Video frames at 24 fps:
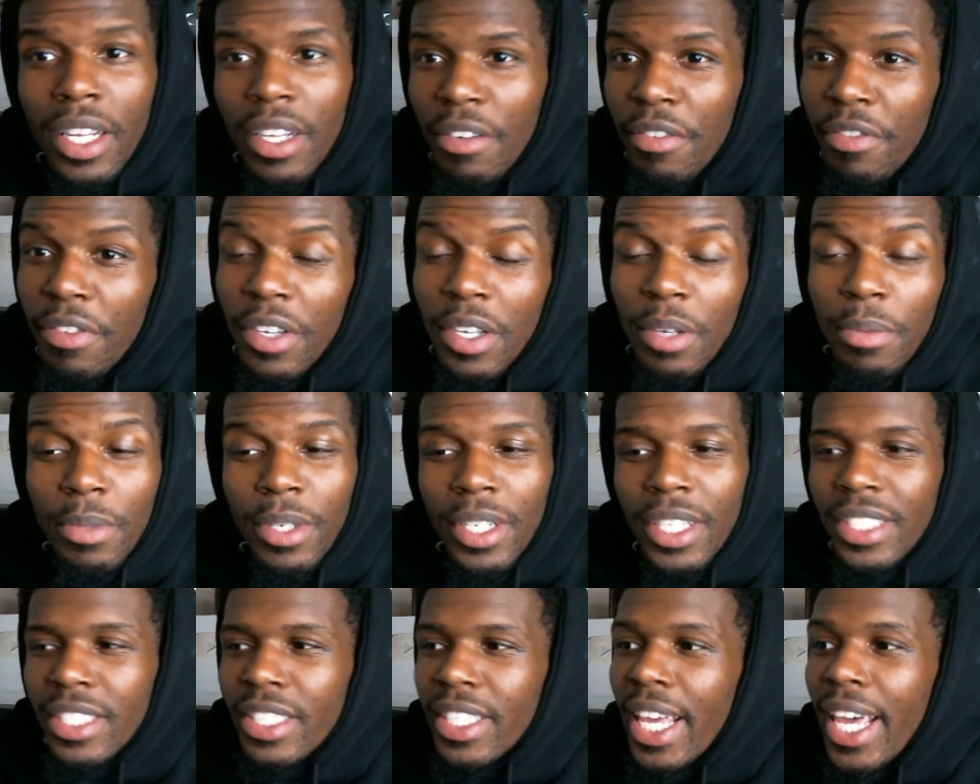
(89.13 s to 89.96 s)
Feel
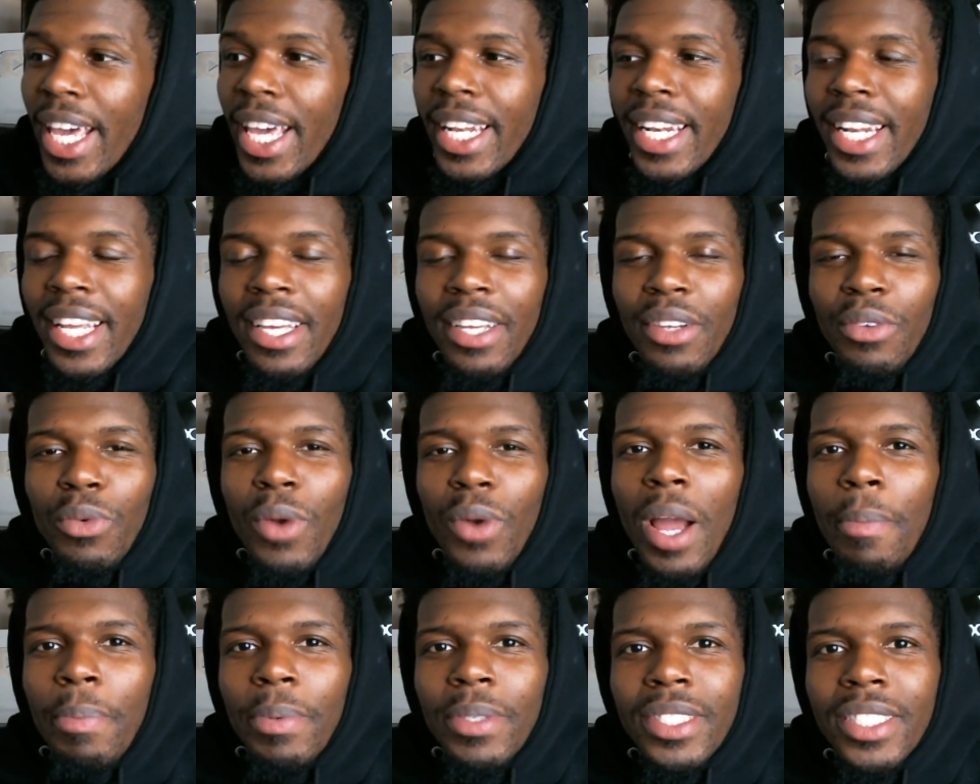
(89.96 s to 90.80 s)
me? It's sad that
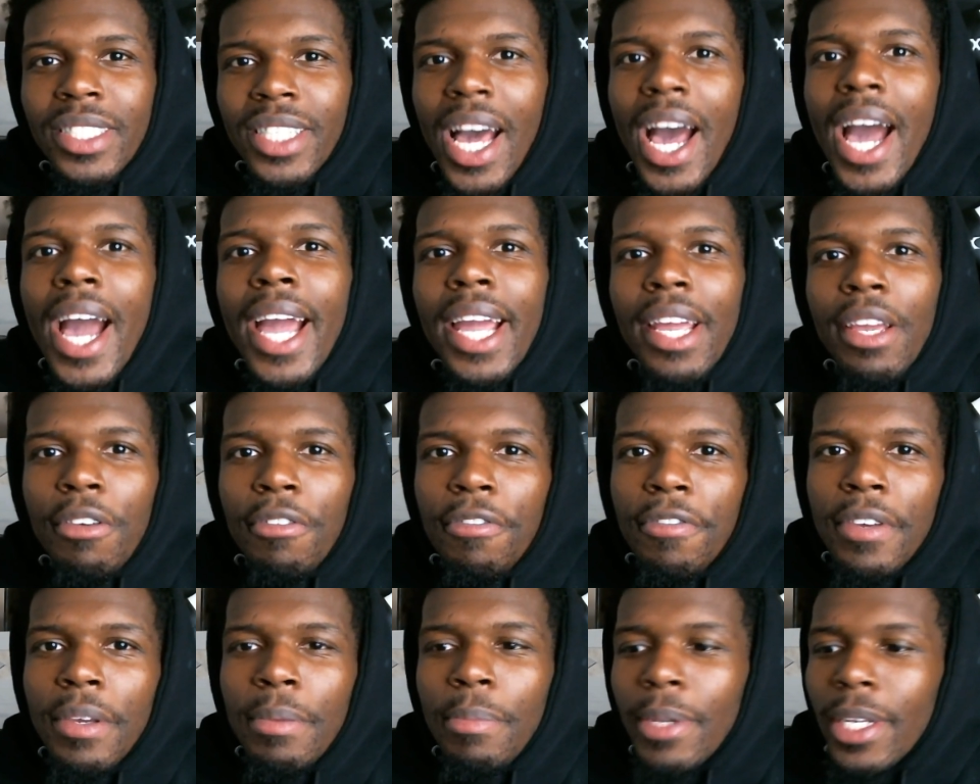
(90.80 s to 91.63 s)
rappers dying, you
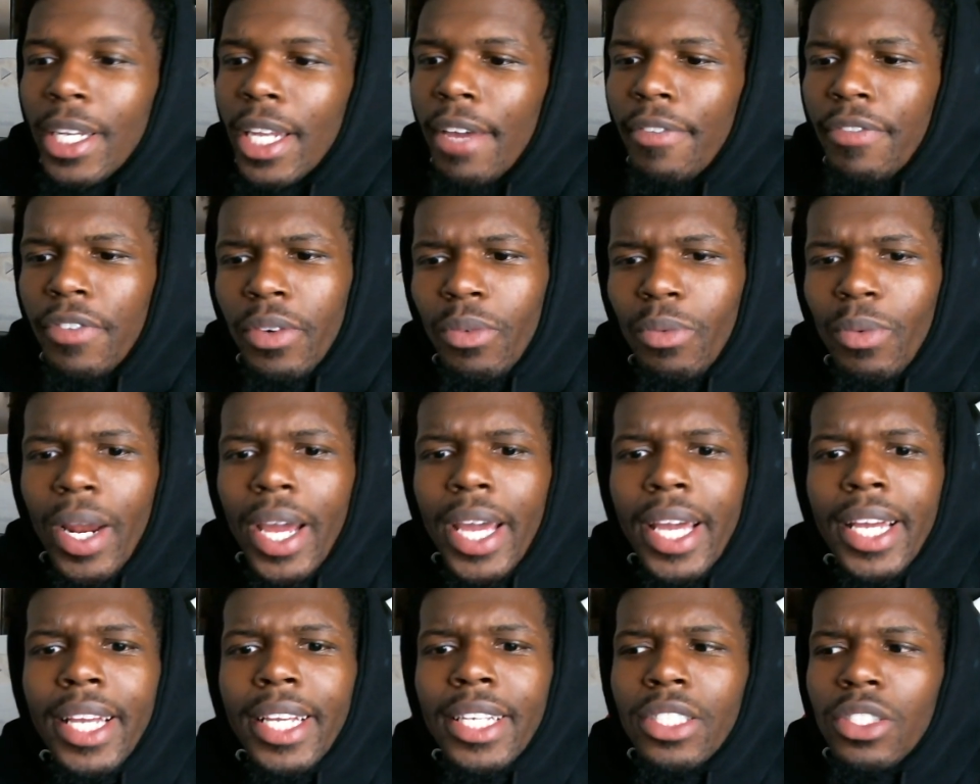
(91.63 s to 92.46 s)
feel me, left and
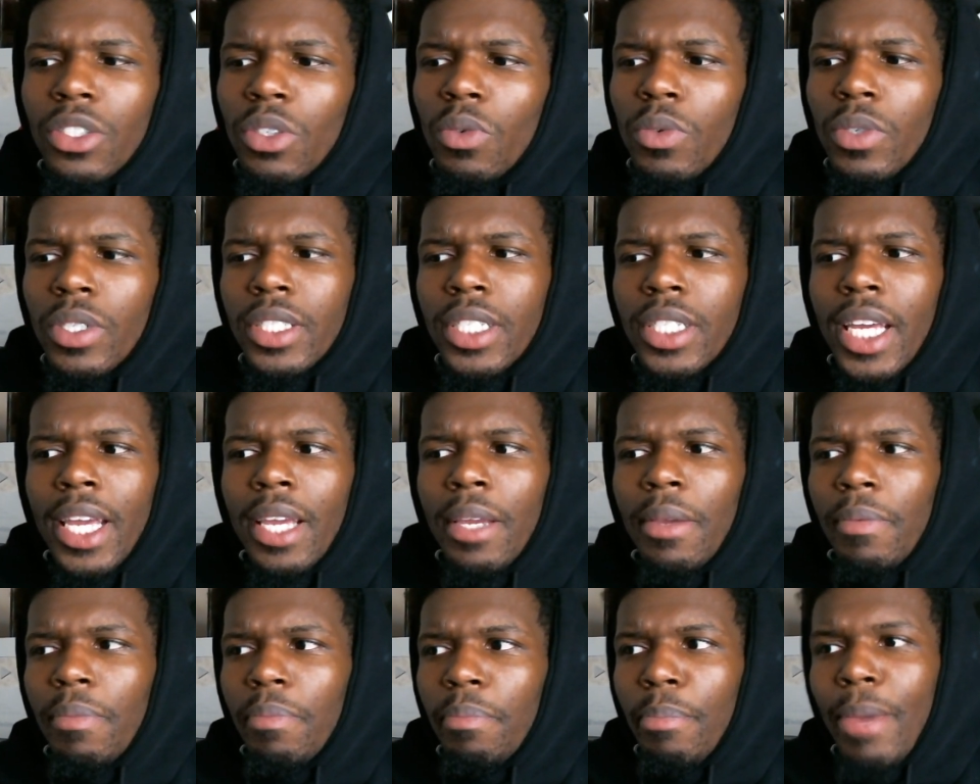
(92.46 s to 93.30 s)
right as soon as
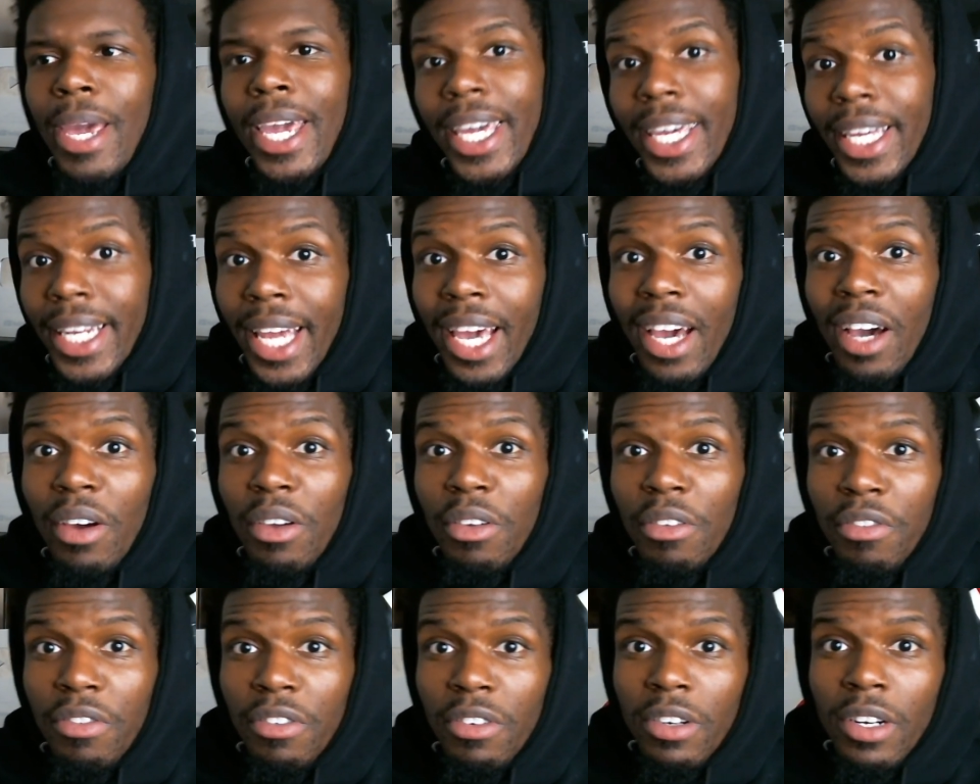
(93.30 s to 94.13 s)
they make it out.
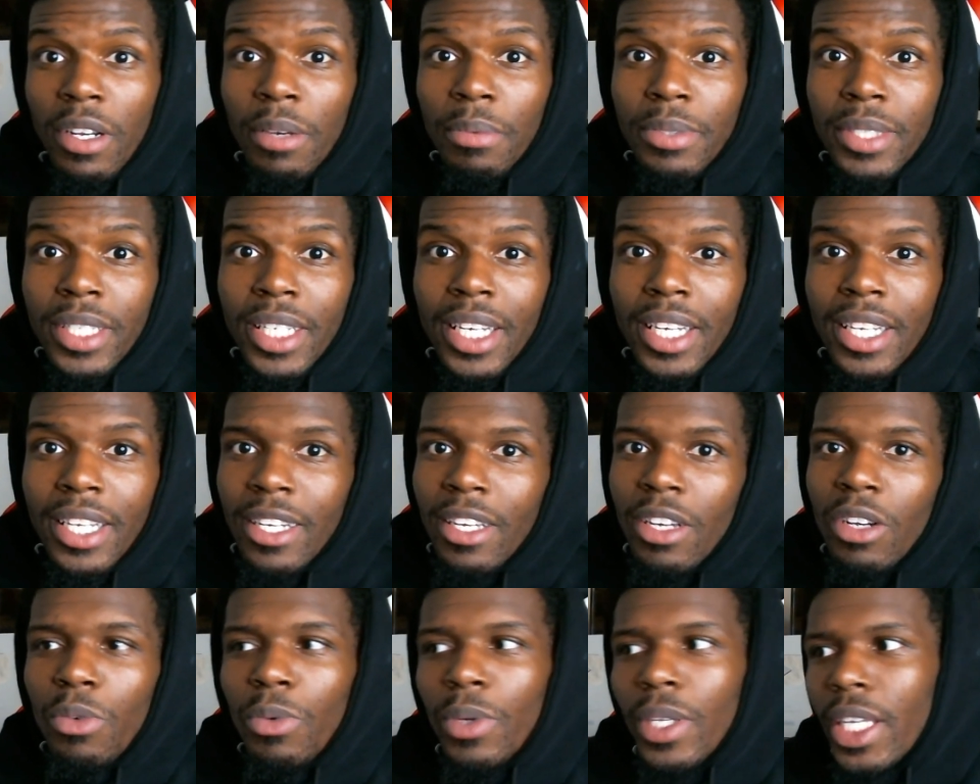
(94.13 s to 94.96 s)
You feel what I'm saying? They
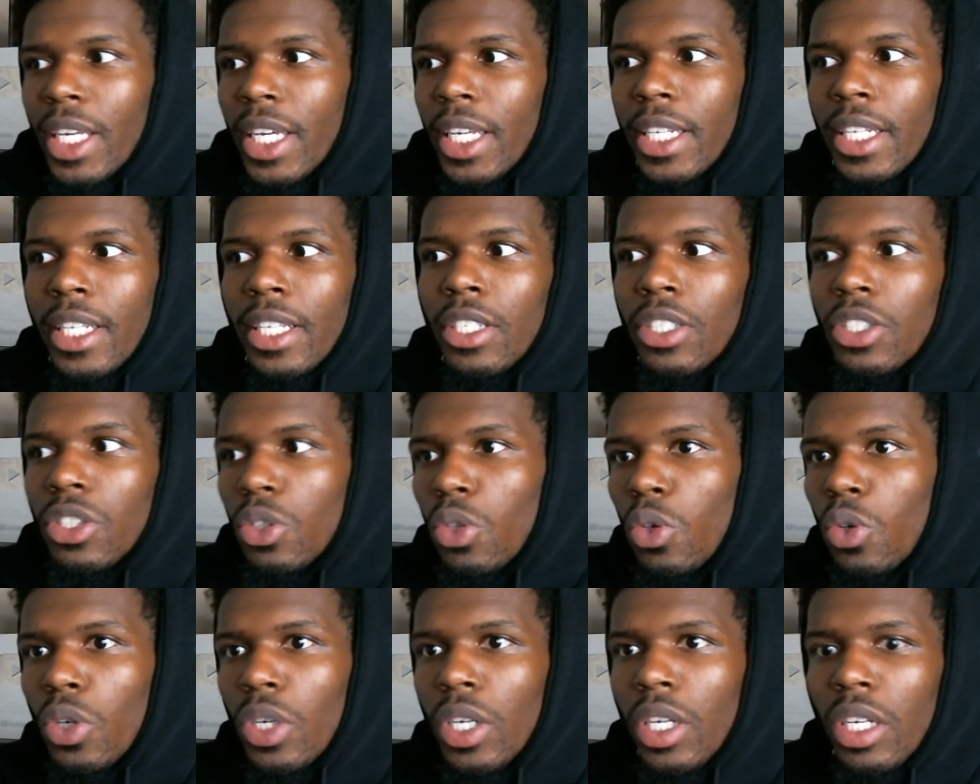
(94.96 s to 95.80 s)
don't really get to
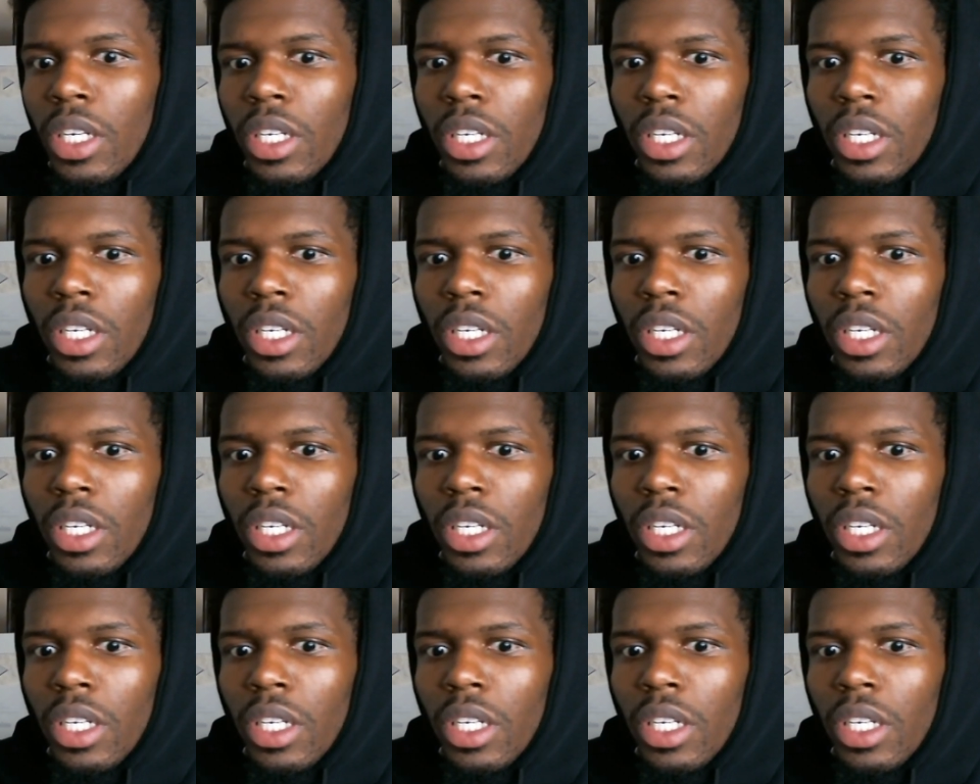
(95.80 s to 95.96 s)
enjoy